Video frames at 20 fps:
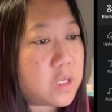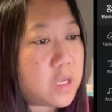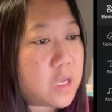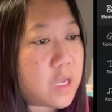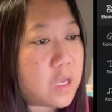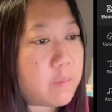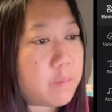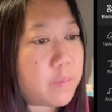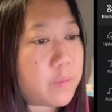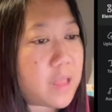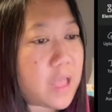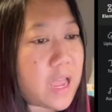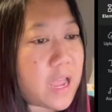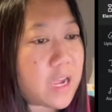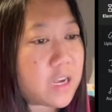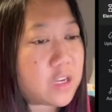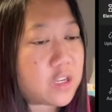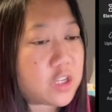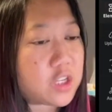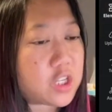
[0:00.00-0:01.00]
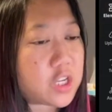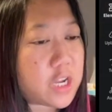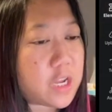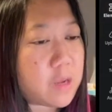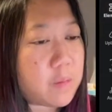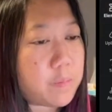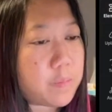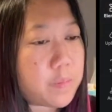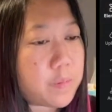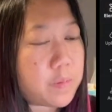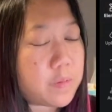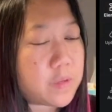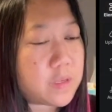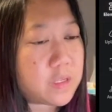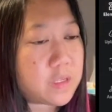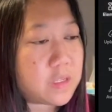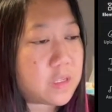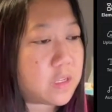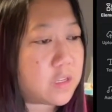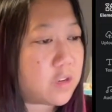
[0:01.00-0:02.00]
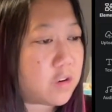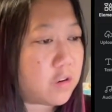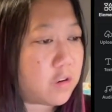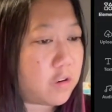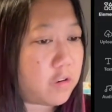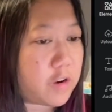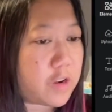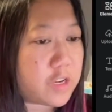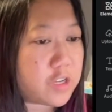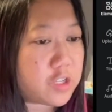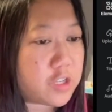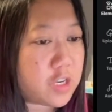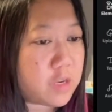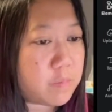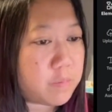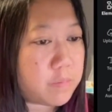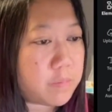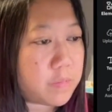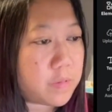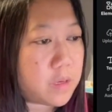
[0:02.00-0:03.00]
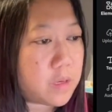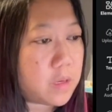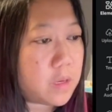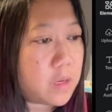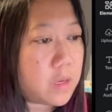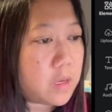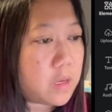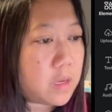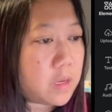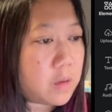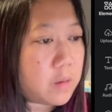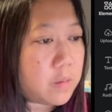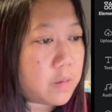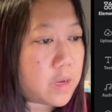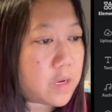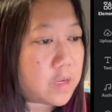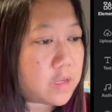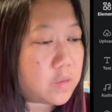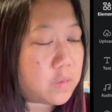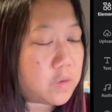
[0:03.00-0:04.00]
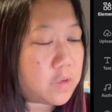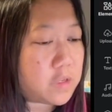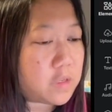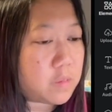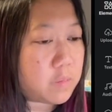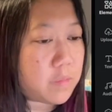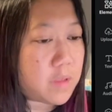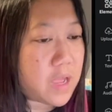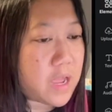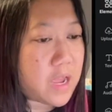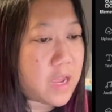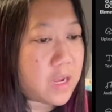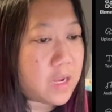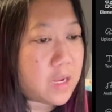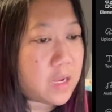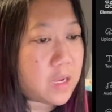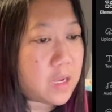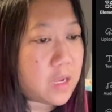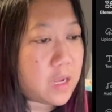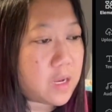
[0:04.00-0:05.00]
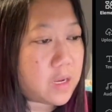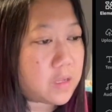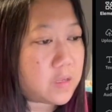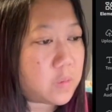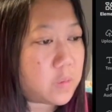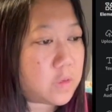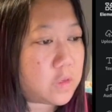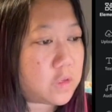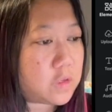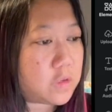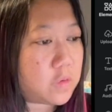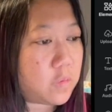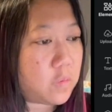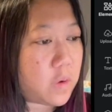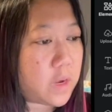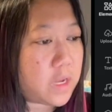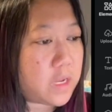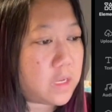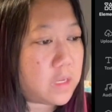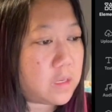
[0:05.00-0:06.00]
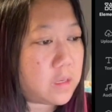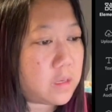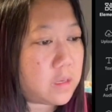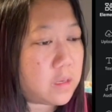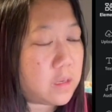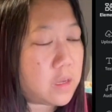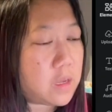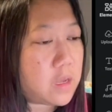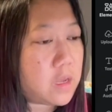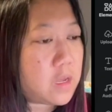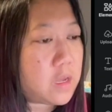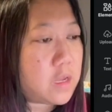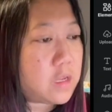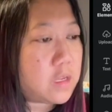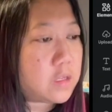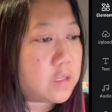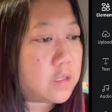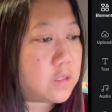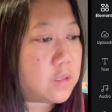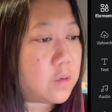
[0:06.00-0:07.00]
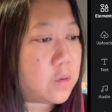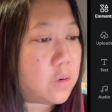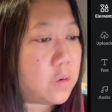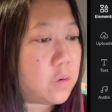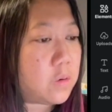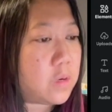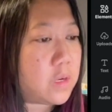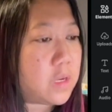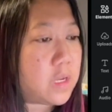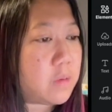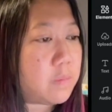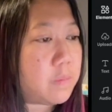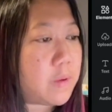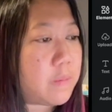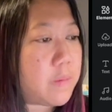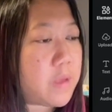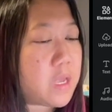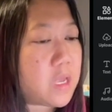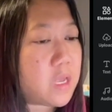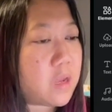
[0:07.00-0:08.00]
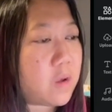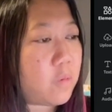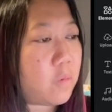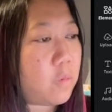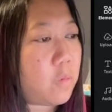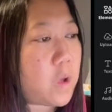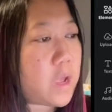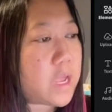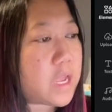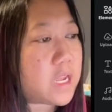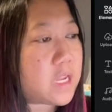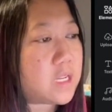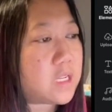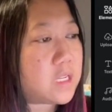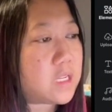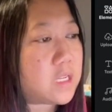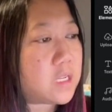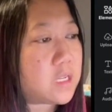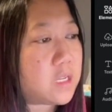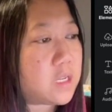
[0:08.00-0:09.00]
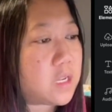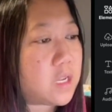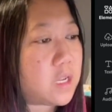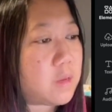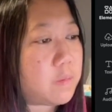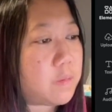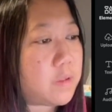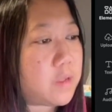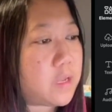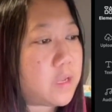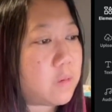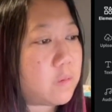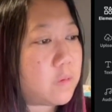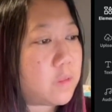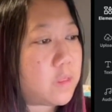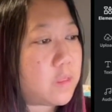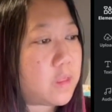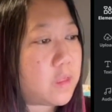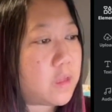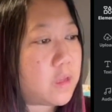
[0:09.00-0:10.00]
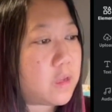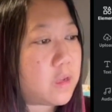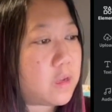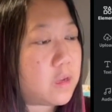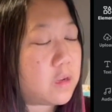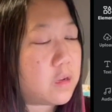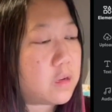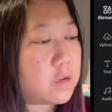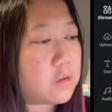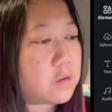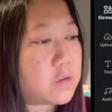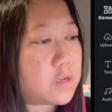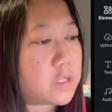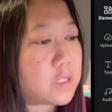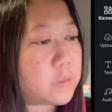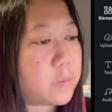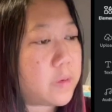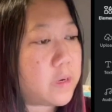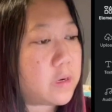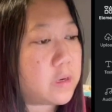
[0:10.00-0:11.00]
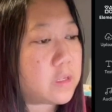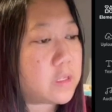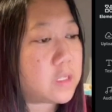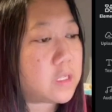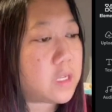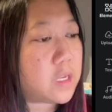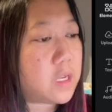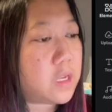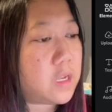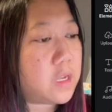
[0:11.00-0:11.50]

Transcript: a black shape, this is a dark gray shape, I can switch it to black, I can switch it to white. So by making it white and playing with the transparency,